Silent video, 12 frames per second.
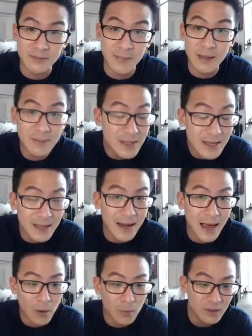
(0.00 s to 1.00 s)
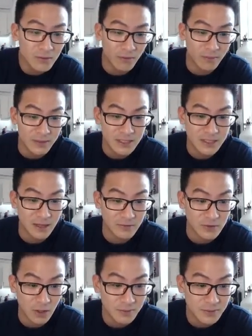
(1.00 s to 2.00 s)
maybe an hour from these kind of
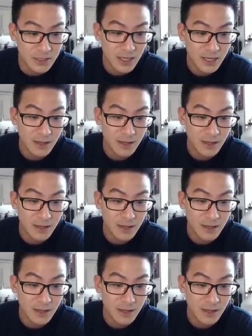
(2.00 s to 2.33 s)
jobs,